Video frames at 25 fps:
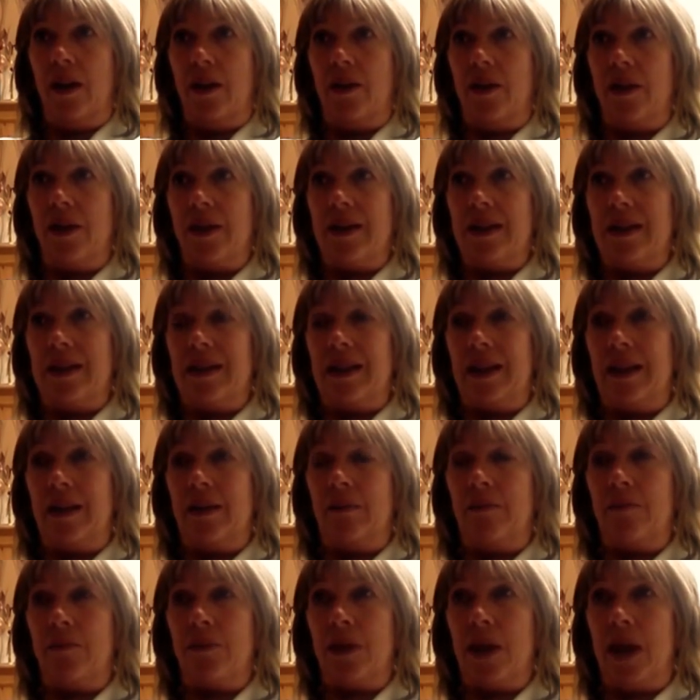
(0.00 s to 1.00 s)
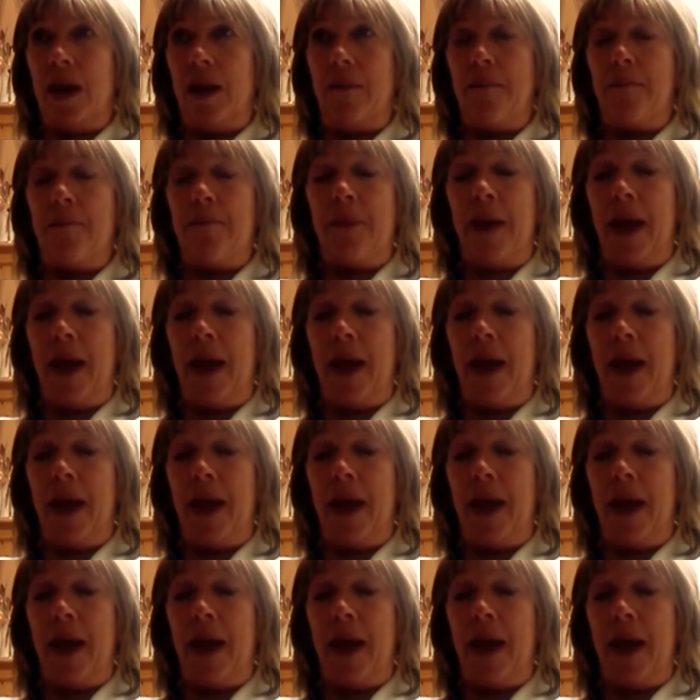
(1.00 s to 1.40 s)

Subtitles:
that seemed at